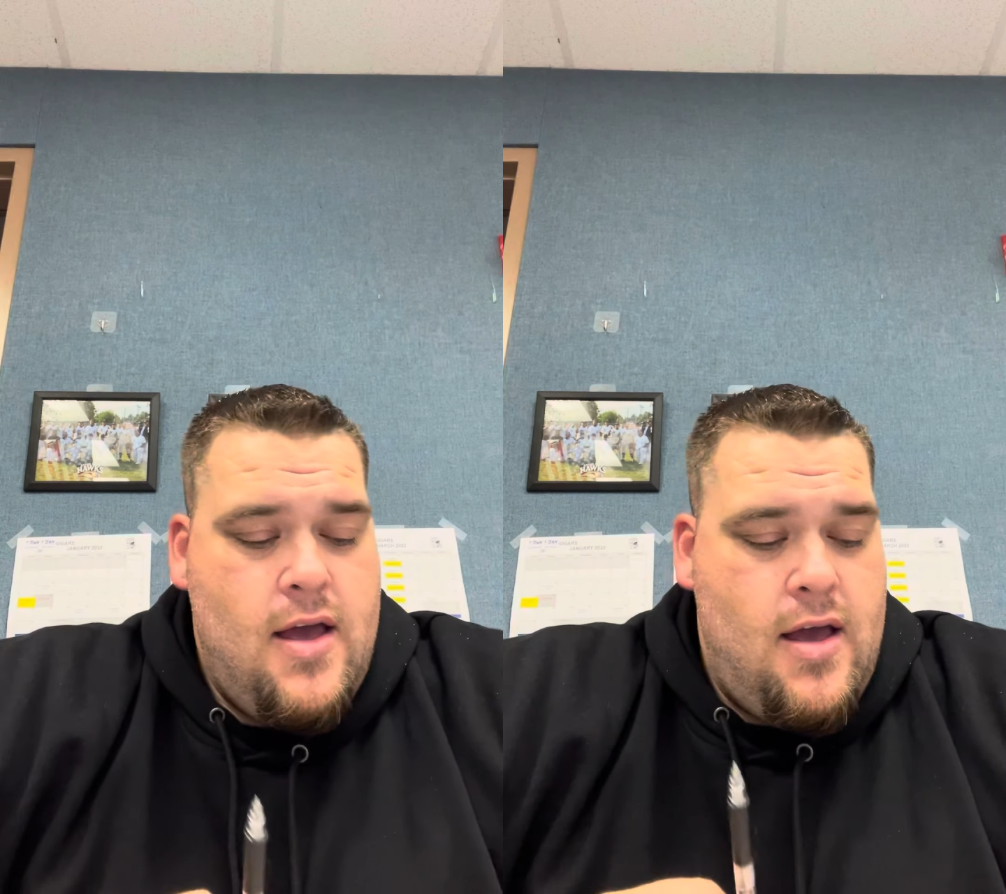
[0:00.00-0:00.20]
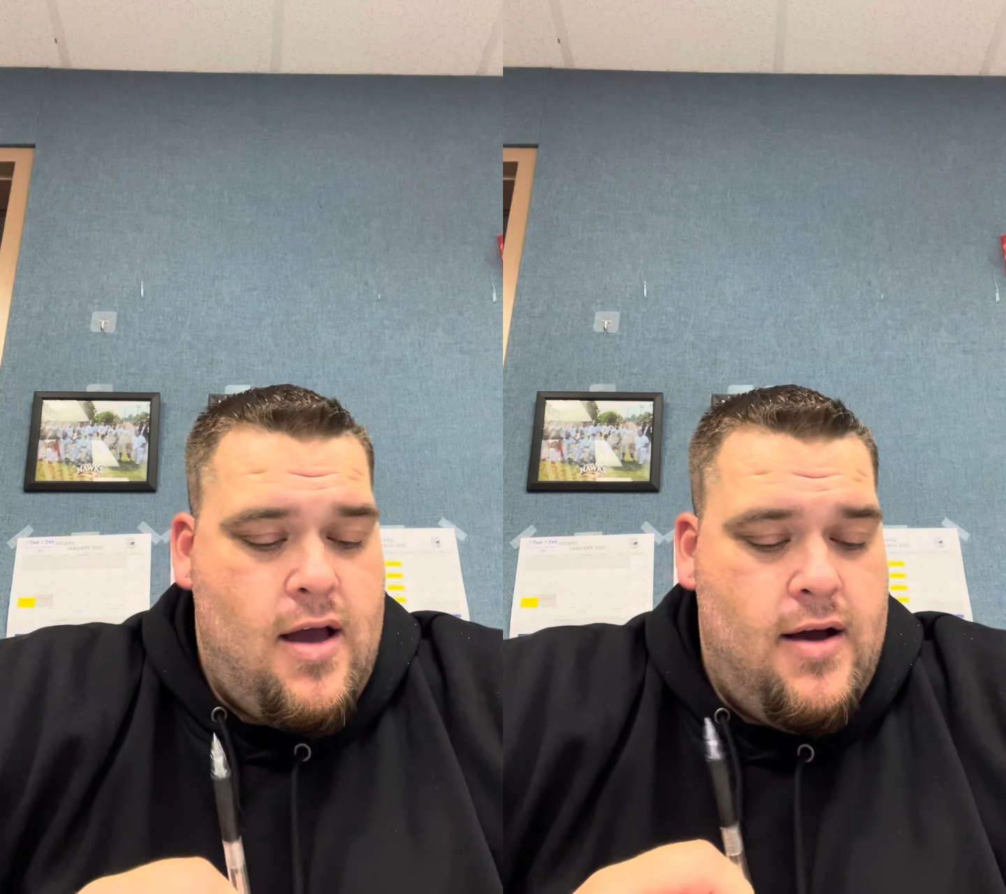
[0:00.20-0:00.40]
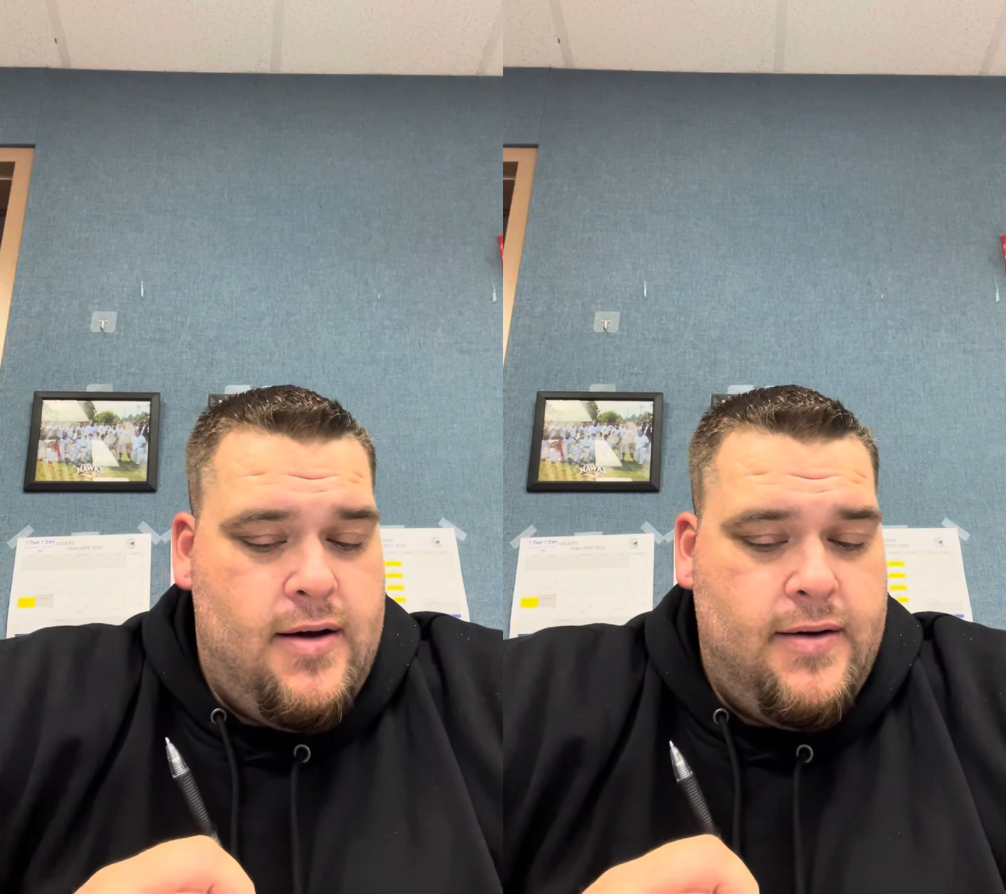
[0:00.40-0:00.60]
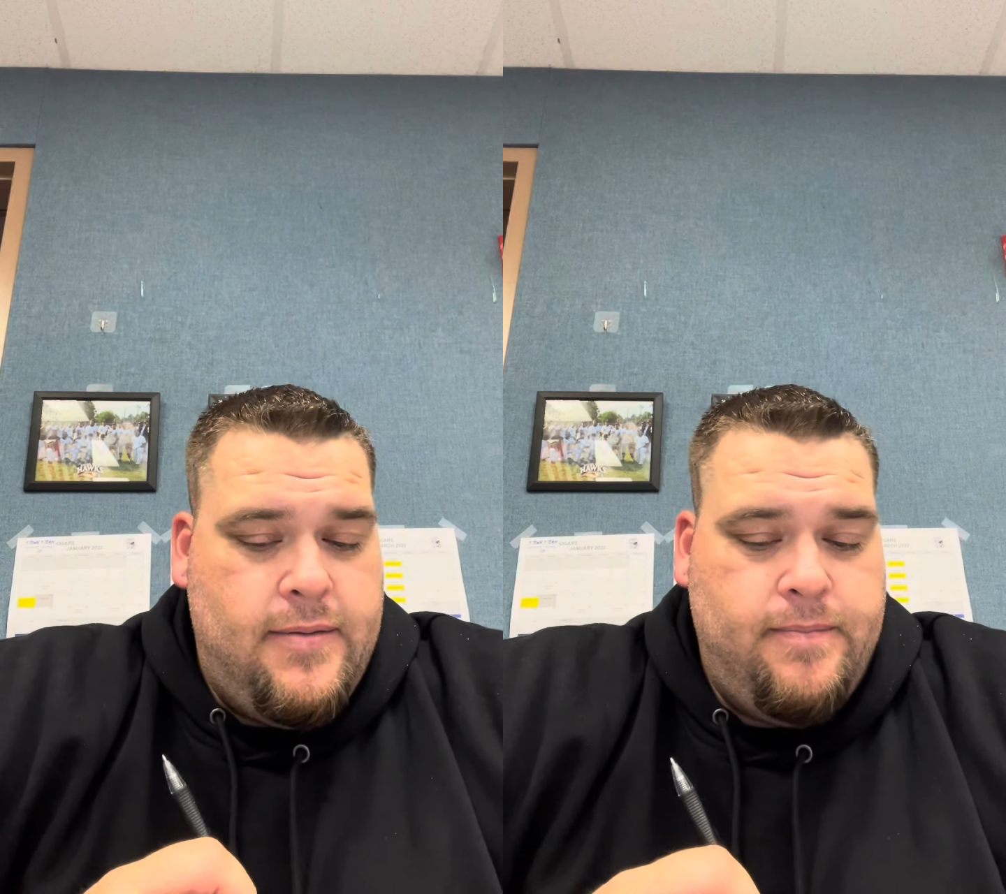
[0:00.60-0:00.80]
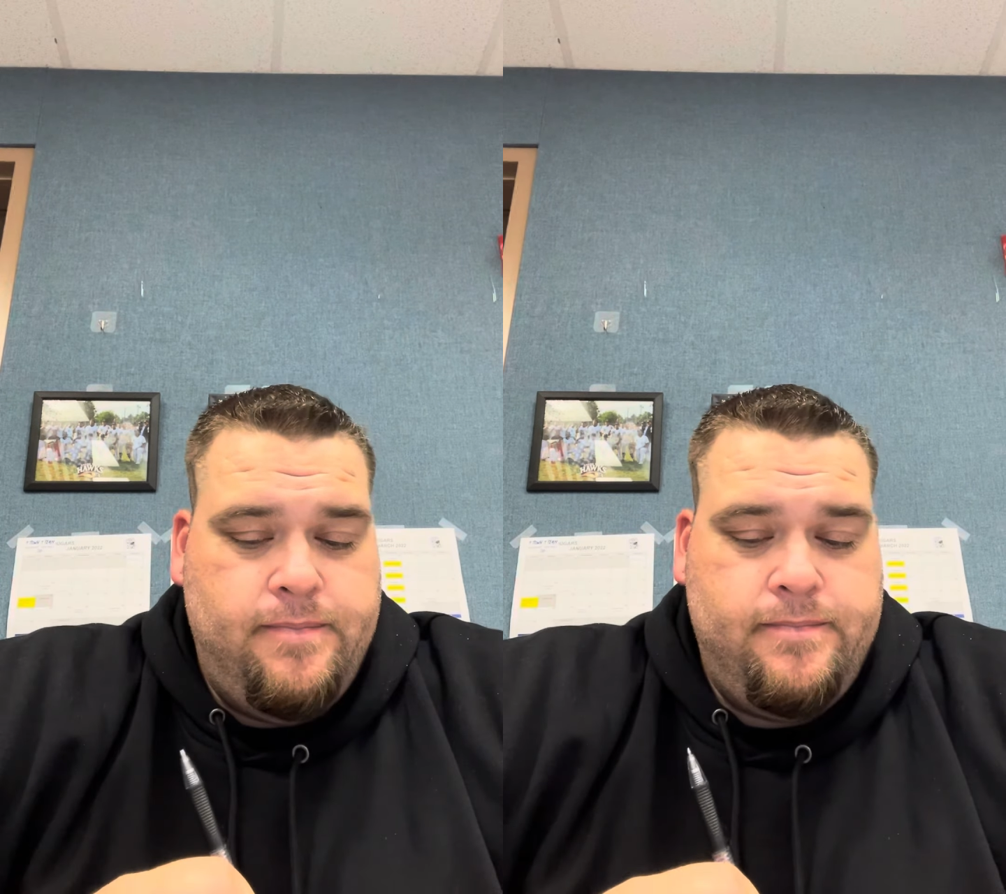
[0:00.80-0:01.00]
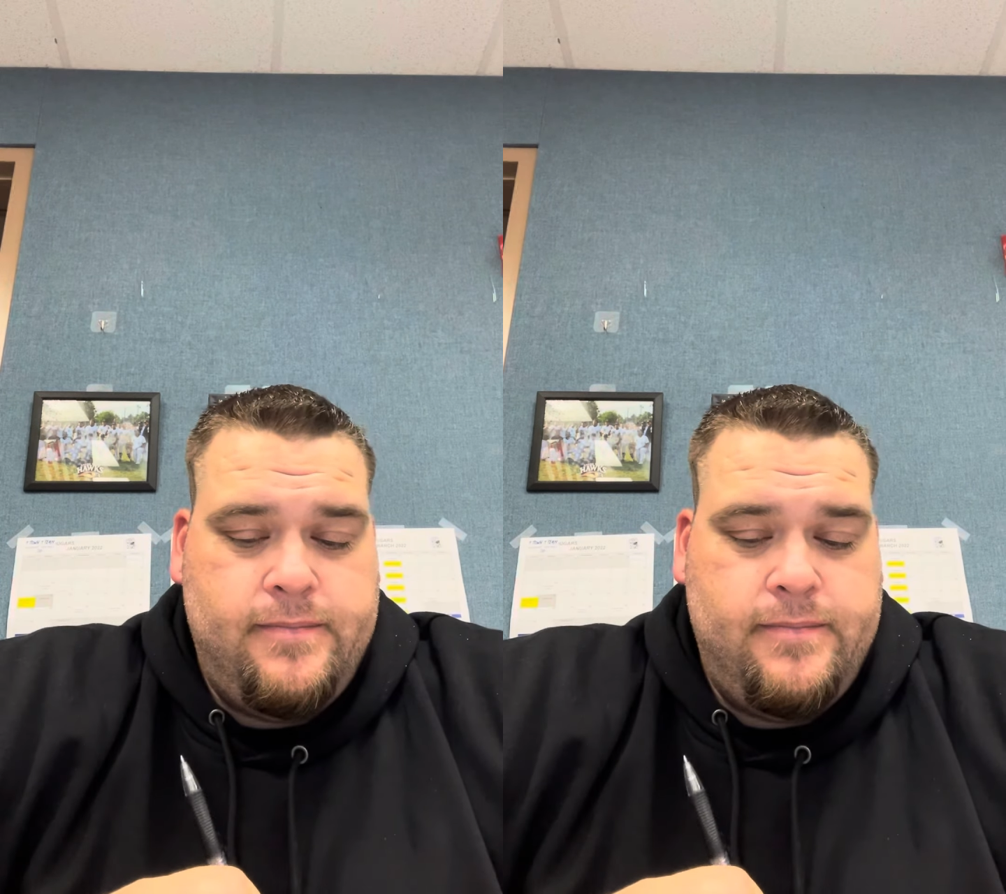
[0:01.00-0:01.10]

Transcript: um,